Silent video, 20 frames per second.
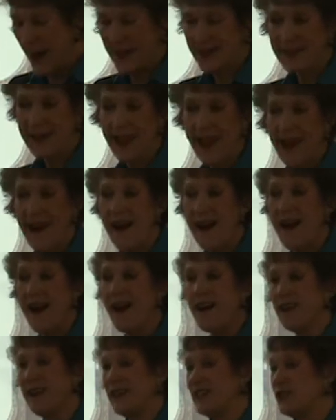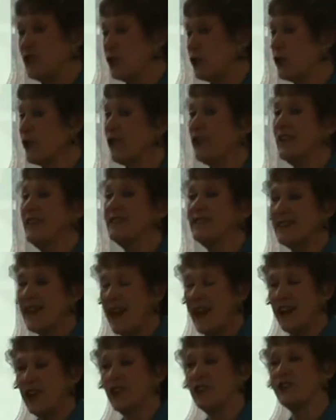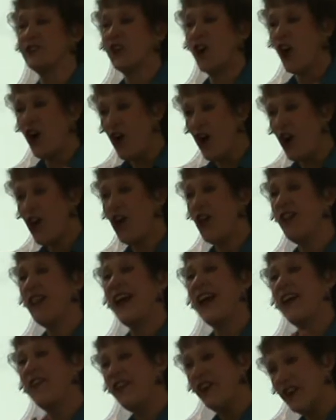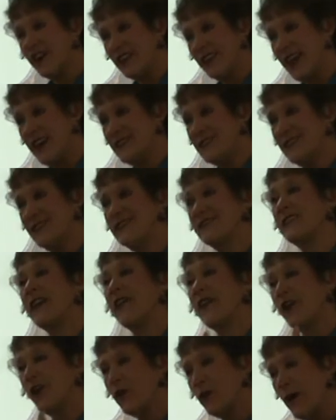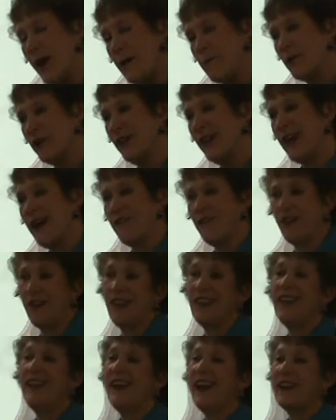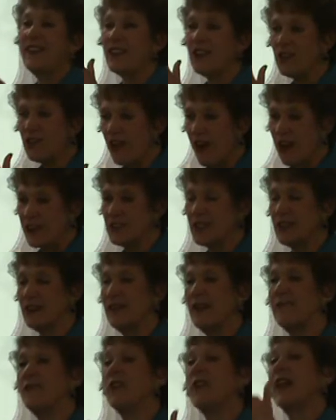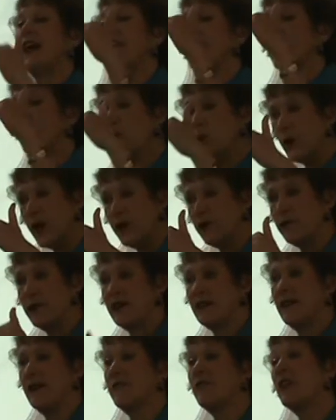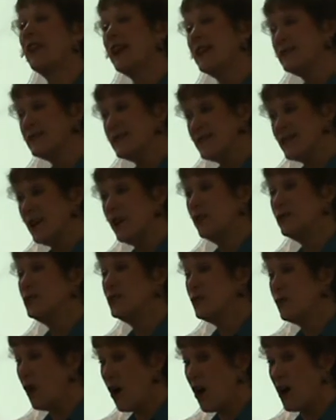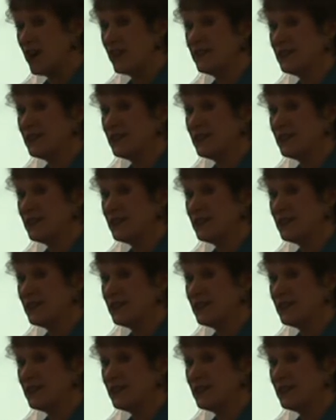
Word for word: Pascal and Dorothy Sayers all had their lessons at the grammar level, at the logic level, at the rhetoric level, and so do our